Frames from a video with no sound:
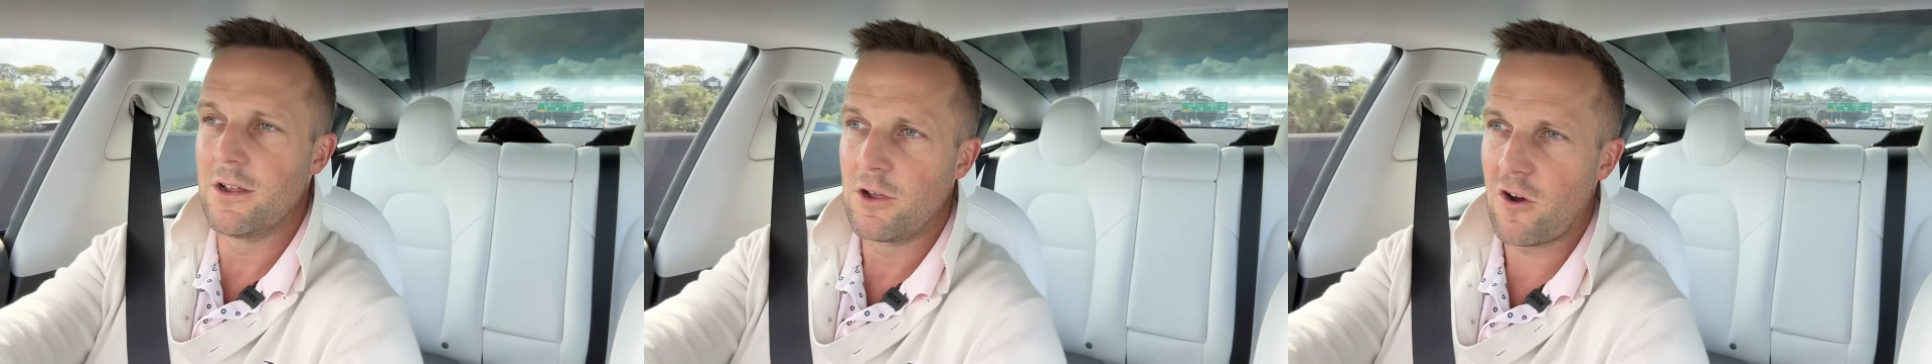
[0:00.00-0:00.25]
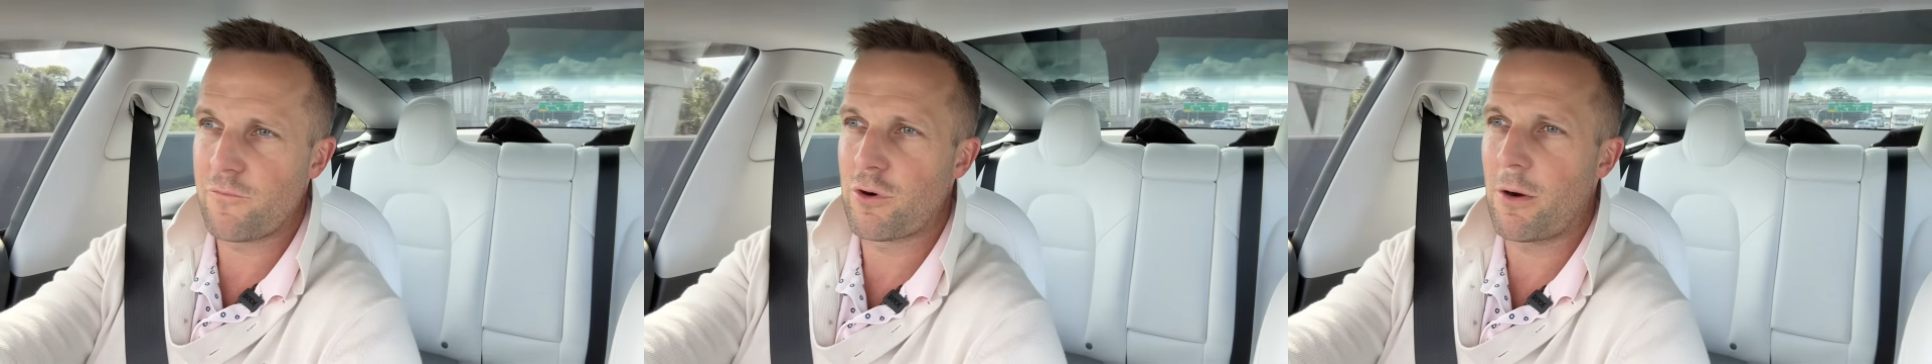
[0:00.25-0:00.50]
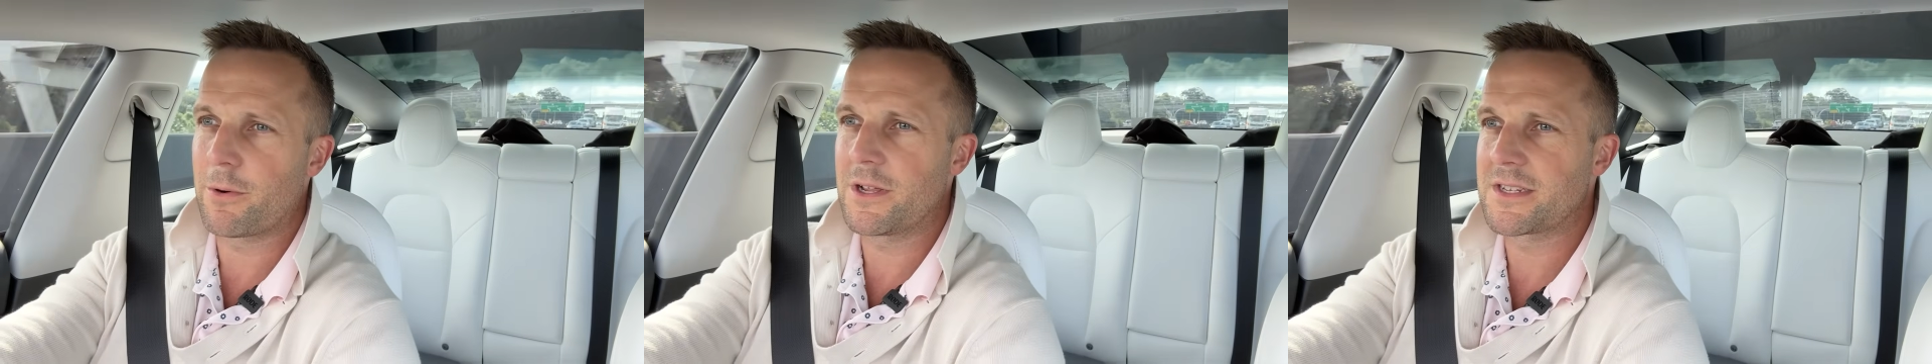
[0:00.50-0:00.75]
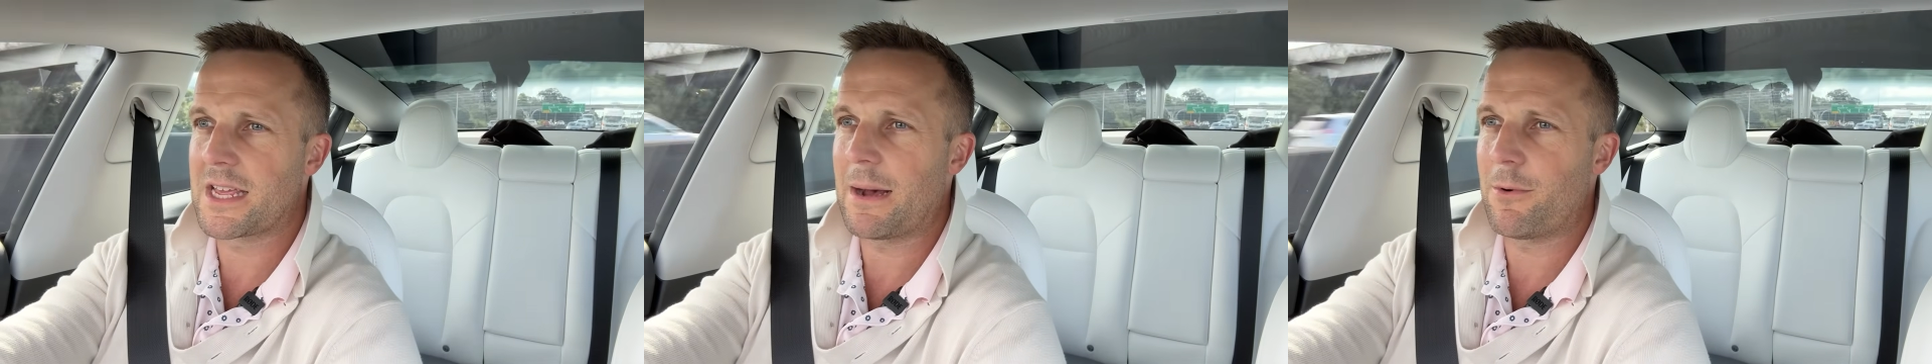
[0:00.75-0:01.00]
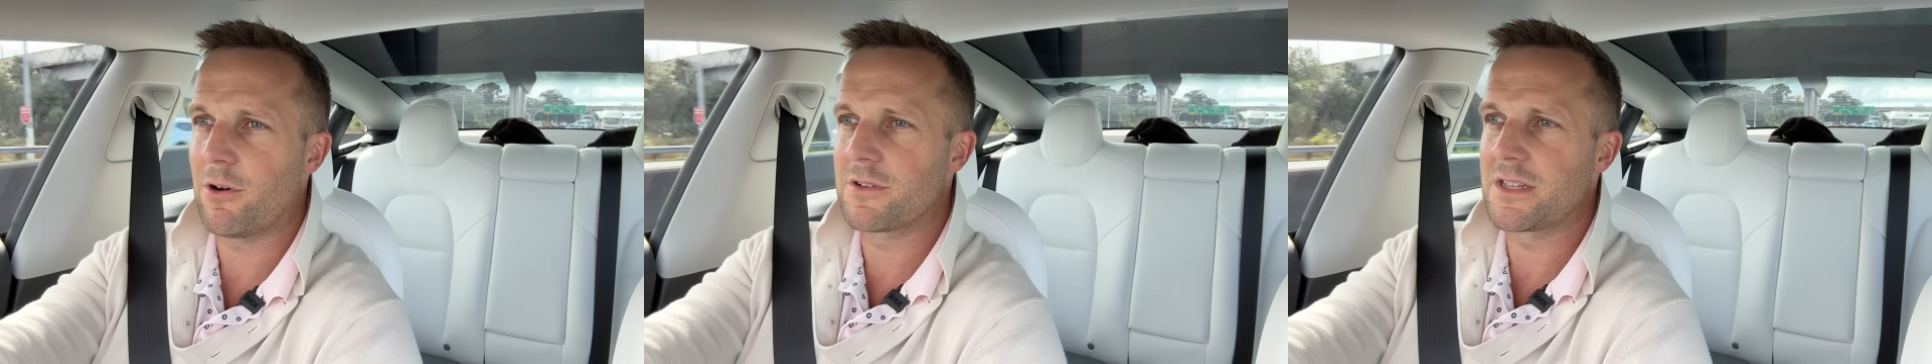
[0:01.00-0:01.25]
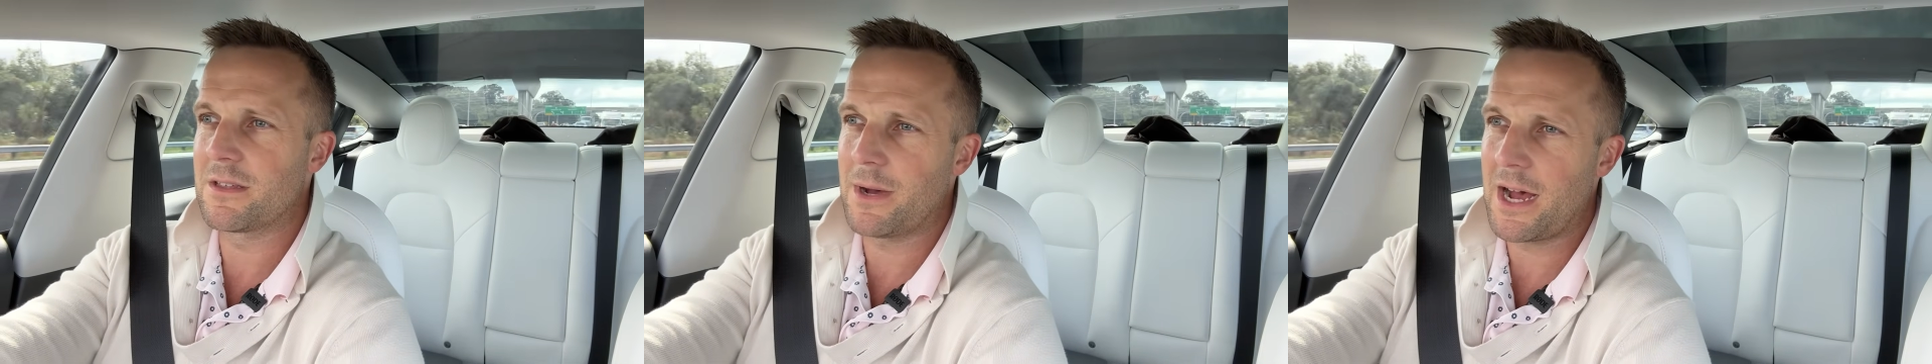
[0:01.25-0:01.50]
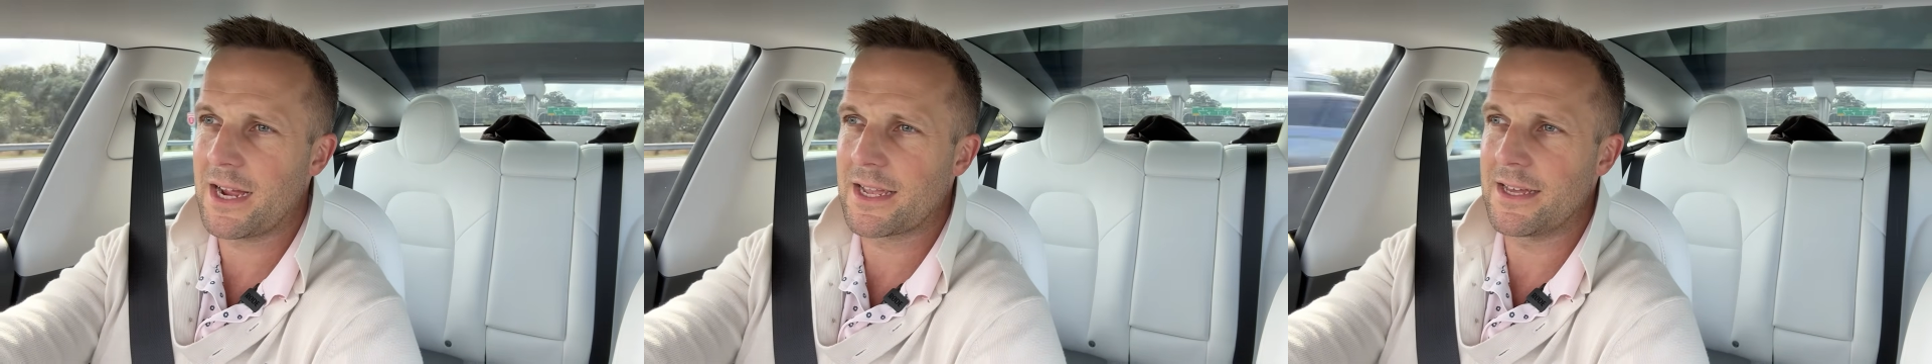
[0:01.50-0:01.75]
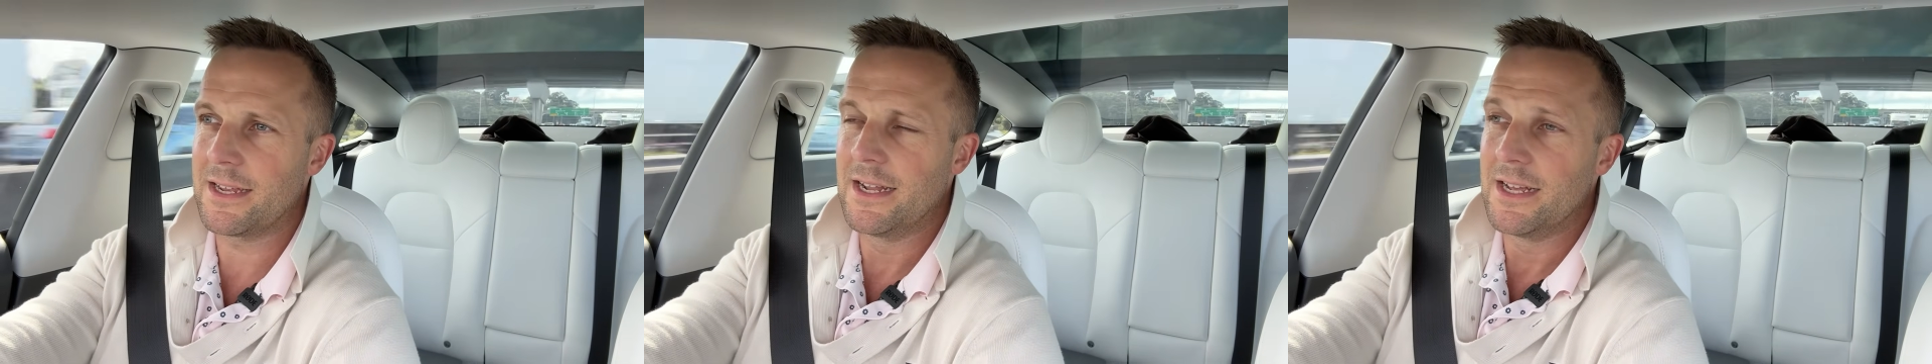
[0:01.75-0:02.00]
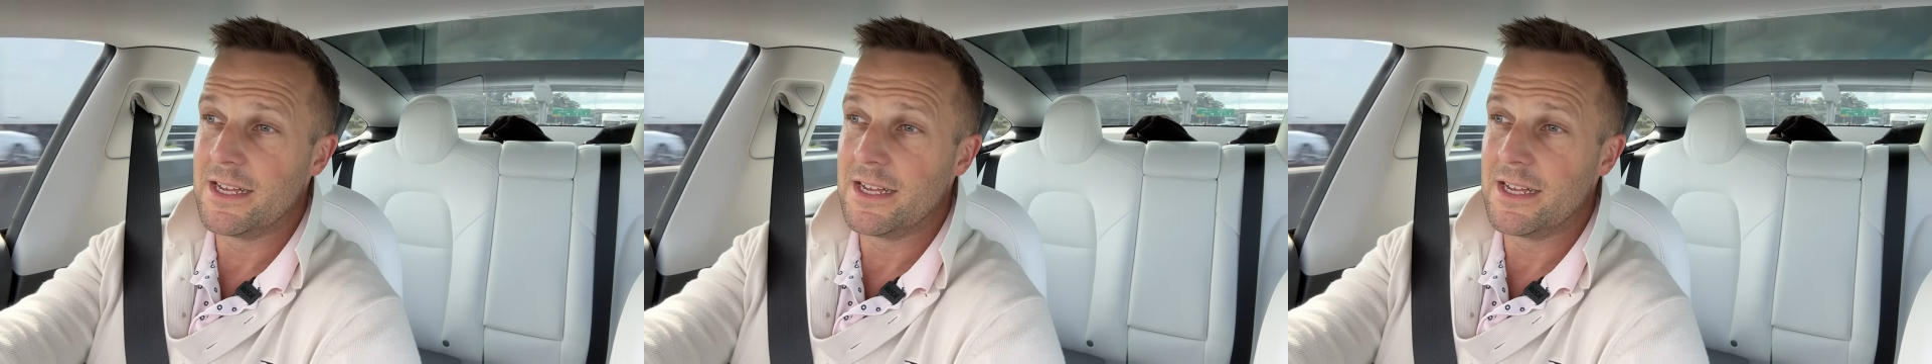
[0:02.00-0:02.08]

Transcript: of properties come onto the market.